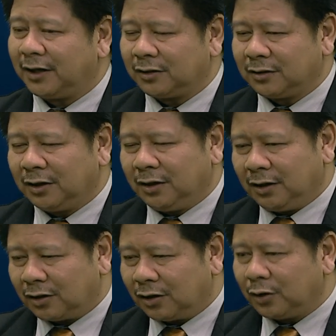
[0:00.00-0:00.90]
and
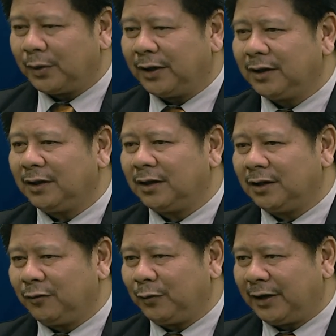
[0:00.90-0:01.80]
God willing,
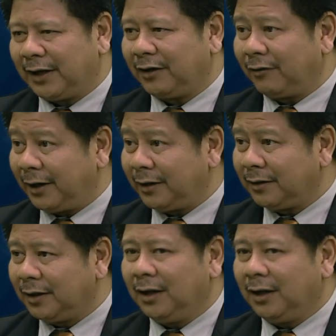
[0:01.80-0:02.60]
if we get it right,